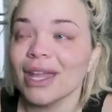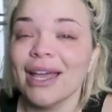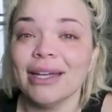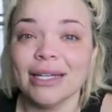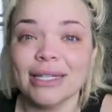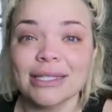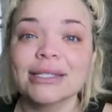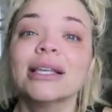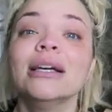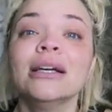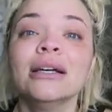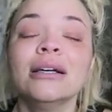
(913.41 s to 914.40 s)
And it's
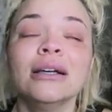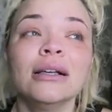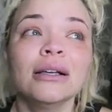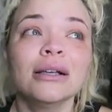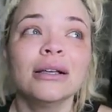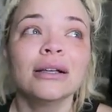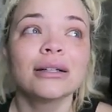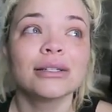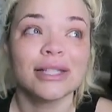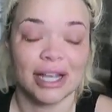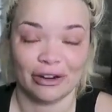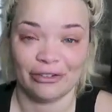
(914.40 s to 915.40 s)

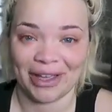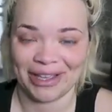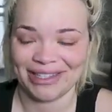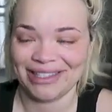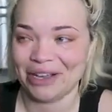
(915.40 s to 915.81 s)
terrifying.